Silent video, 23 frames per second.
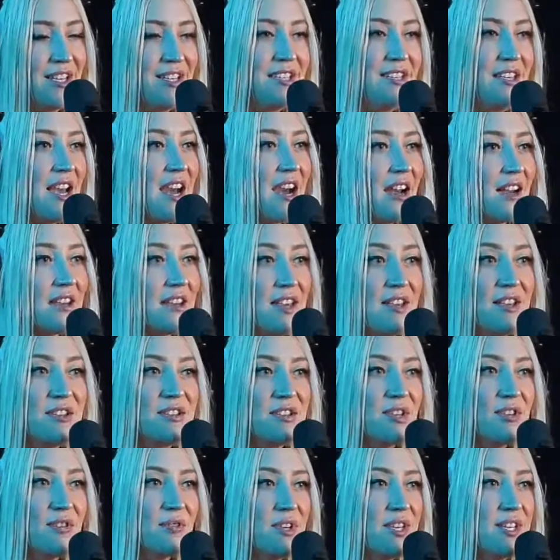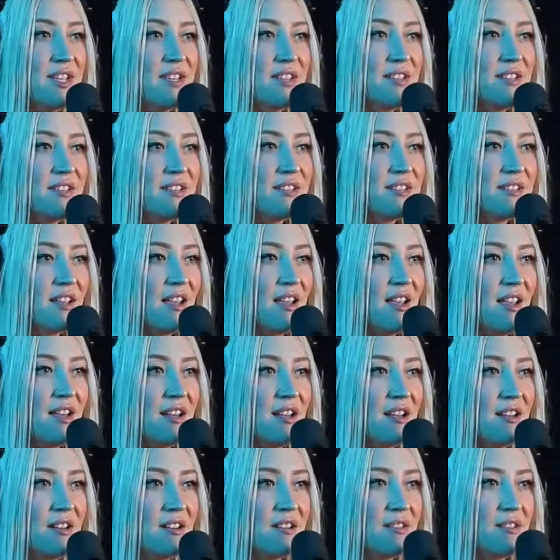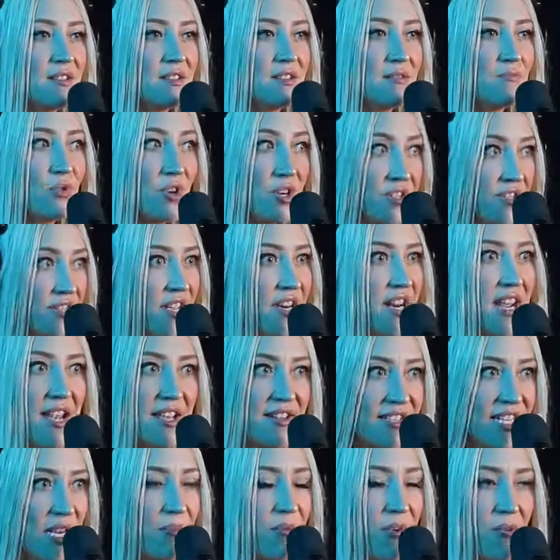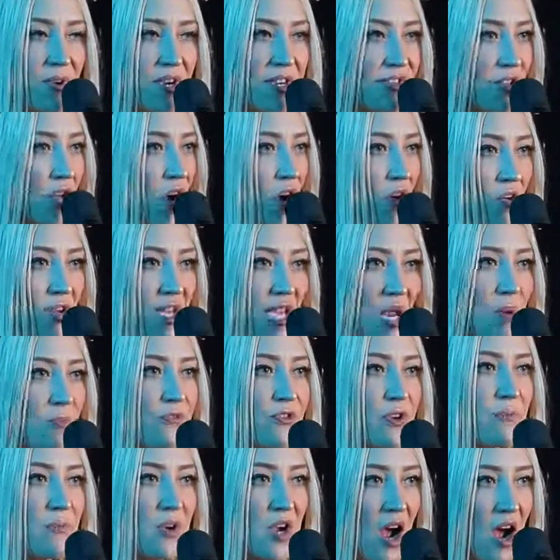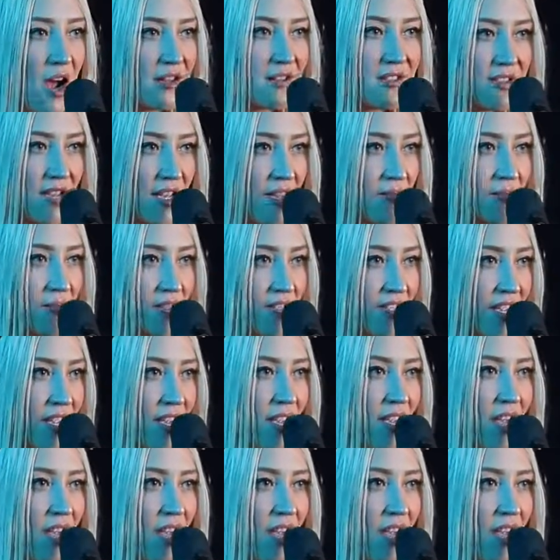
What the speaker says: Yeah, Kings and Queens and Prison and Separate Ways all came from concepts